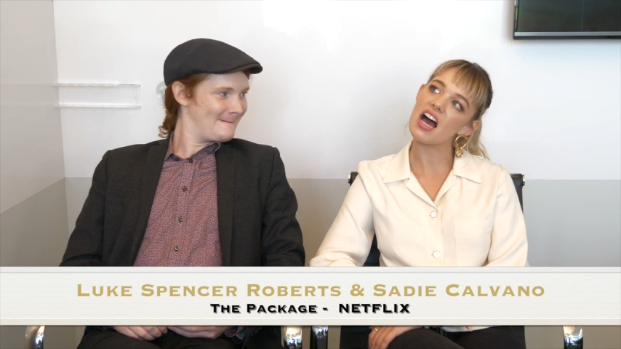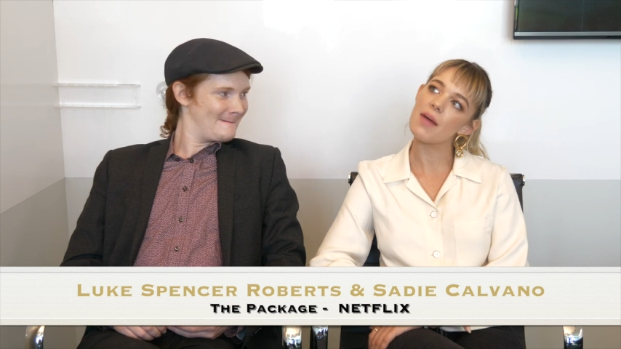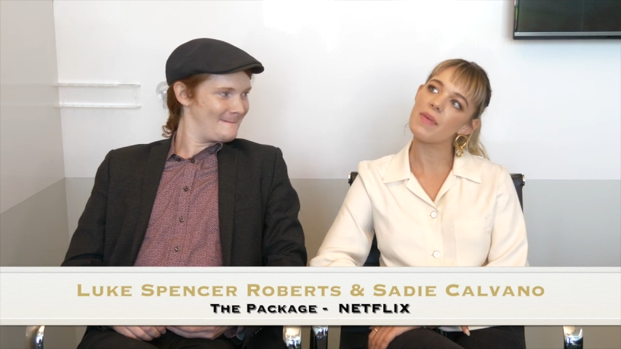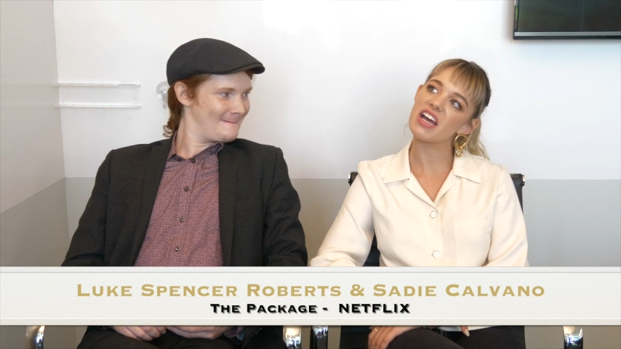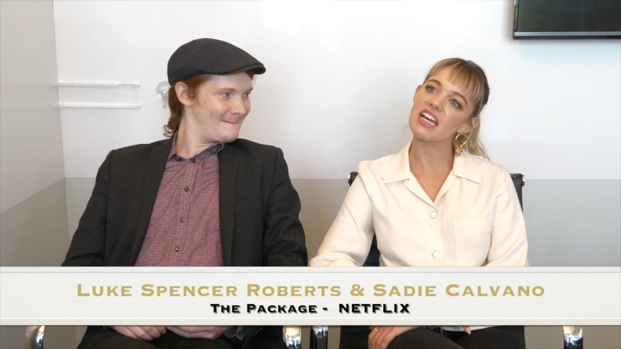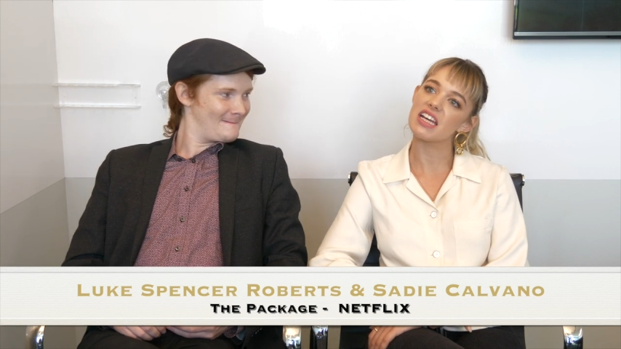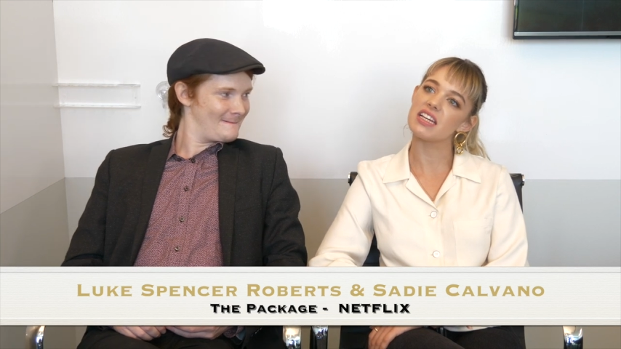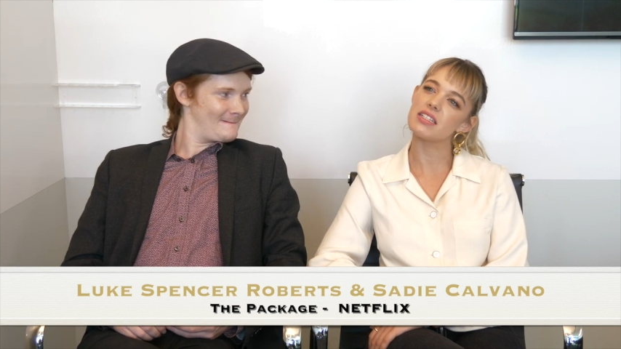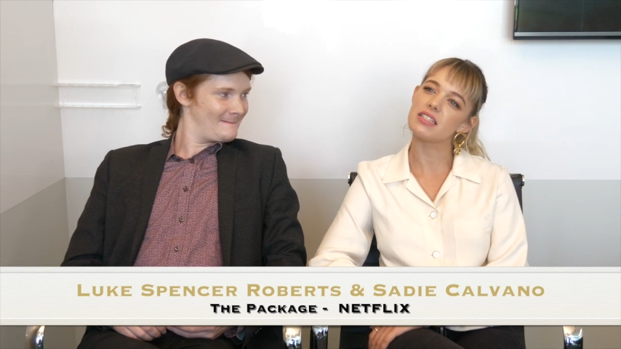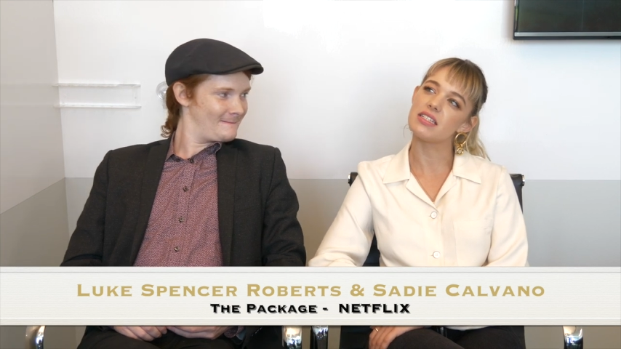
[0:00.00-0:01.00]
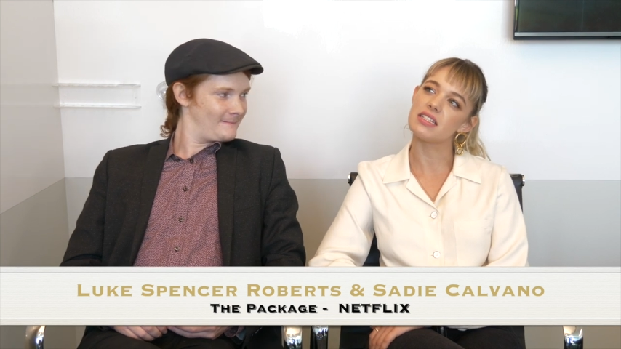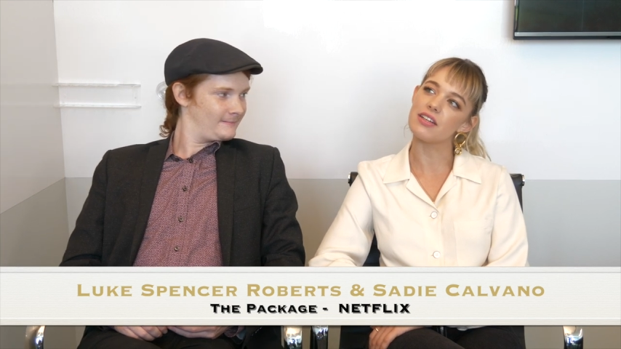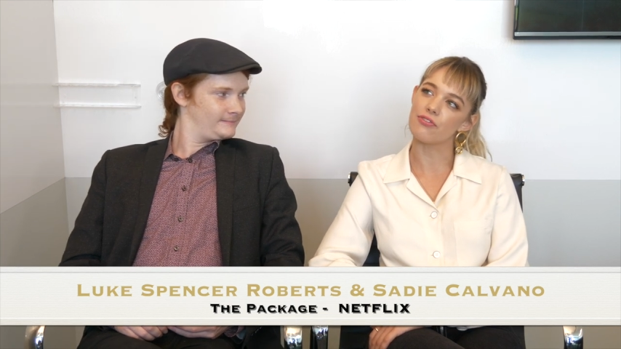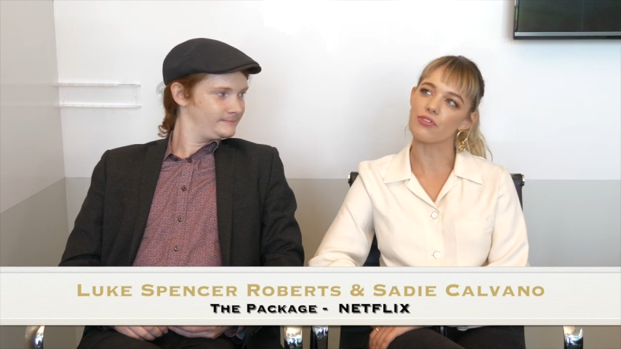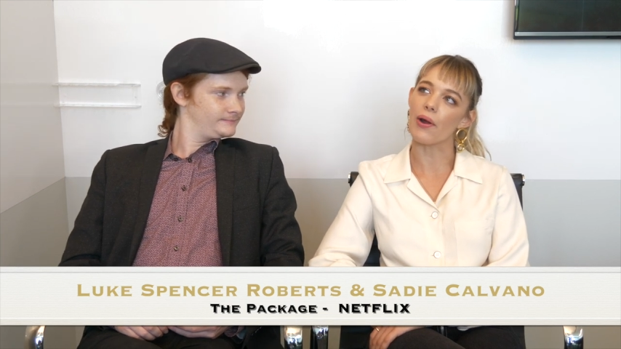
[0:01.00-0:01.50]
Speaker 1: epic in
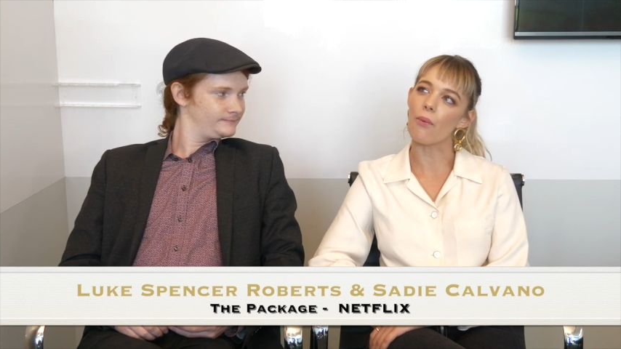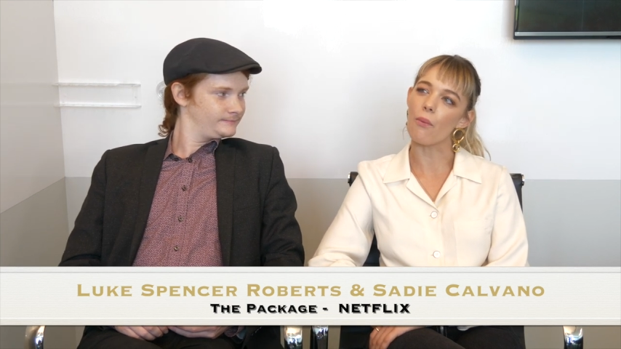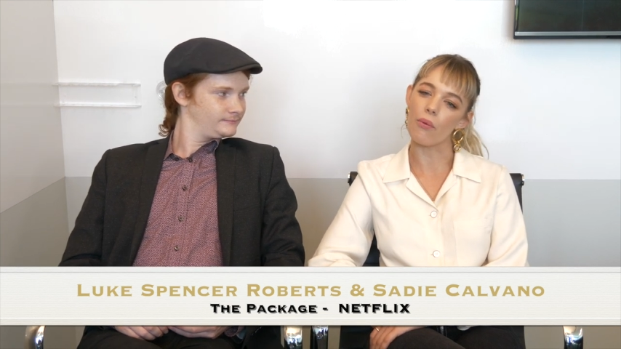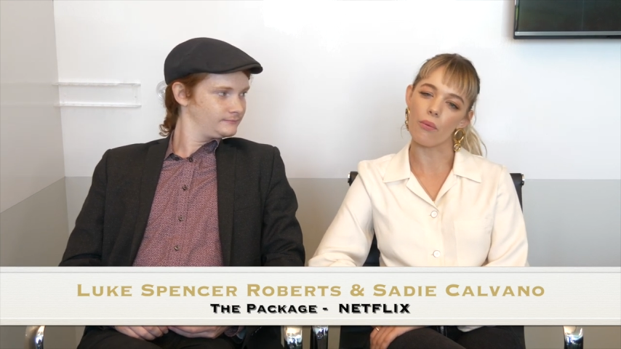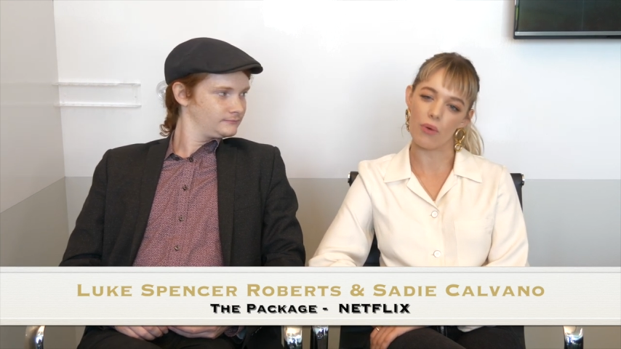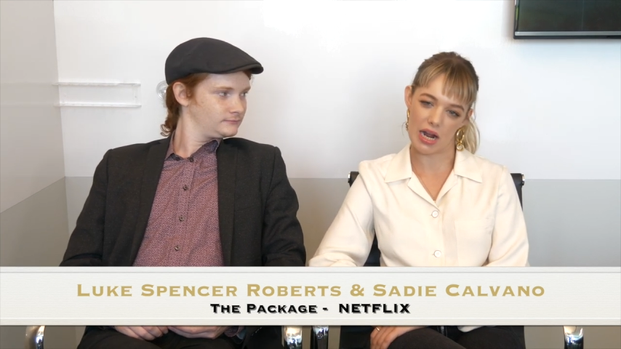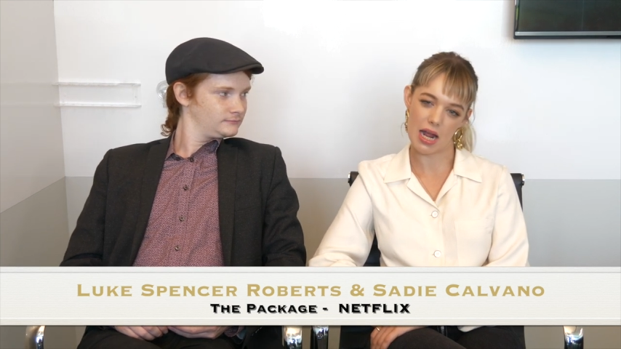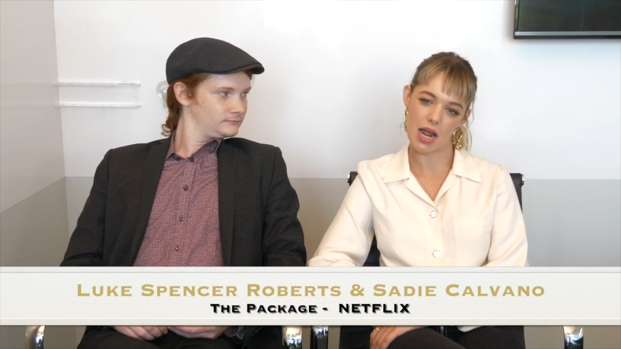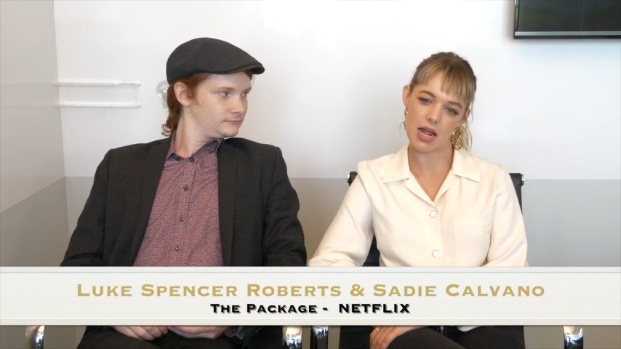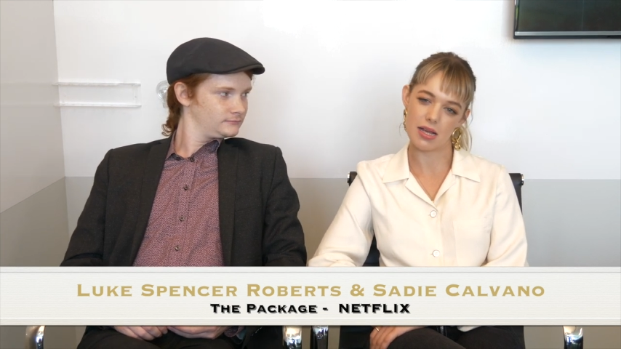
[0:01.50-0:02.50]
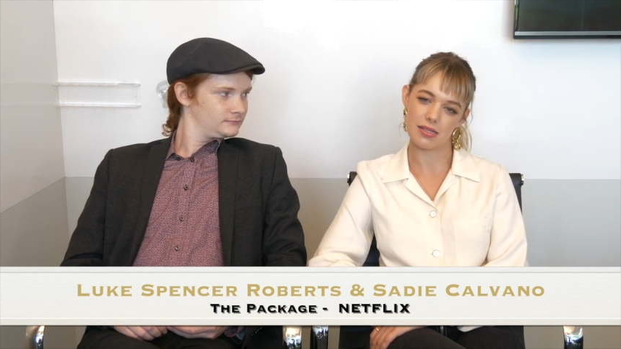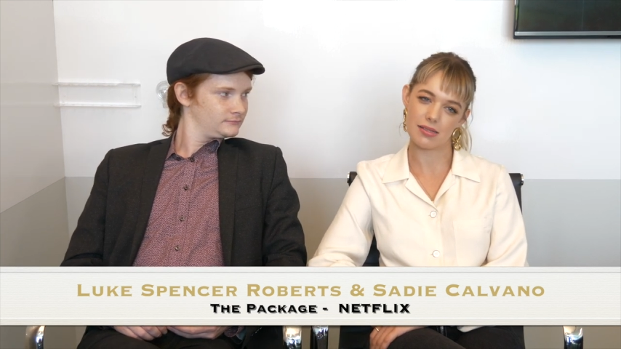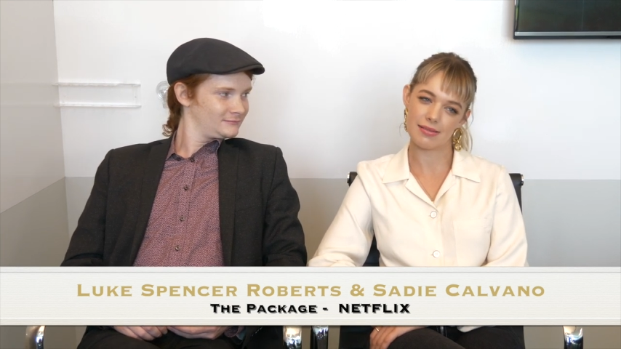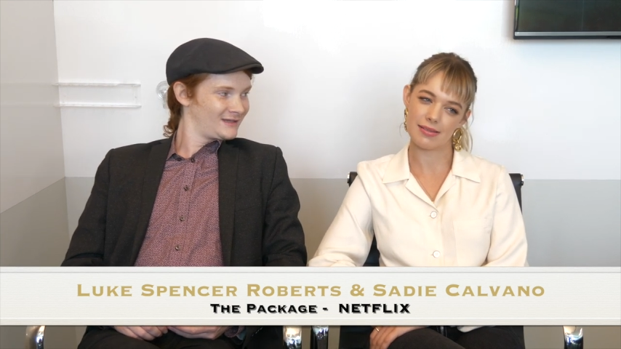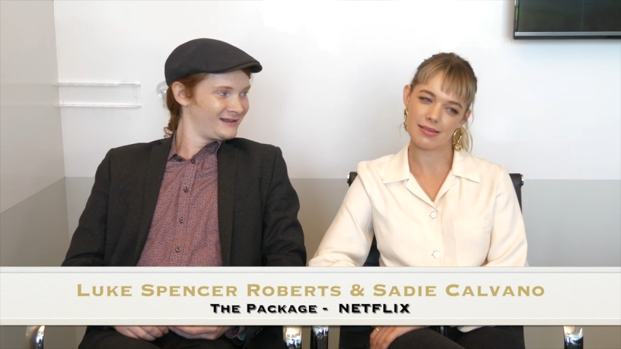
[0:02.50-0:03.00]
different
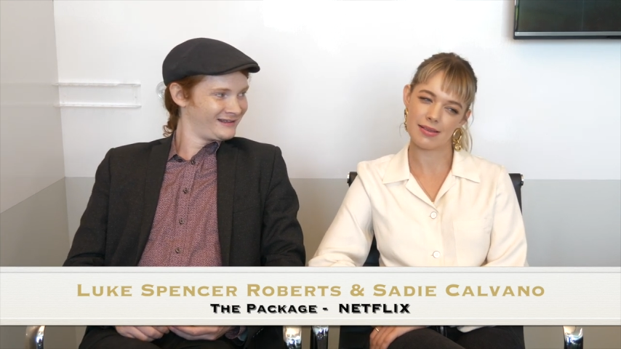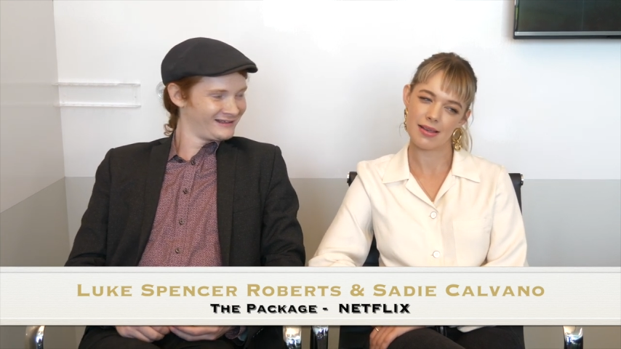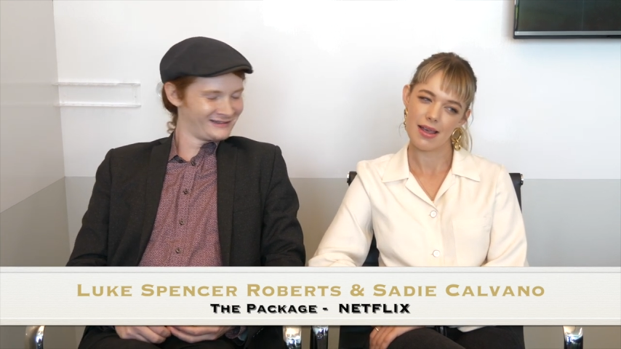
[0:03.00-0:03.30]
ways.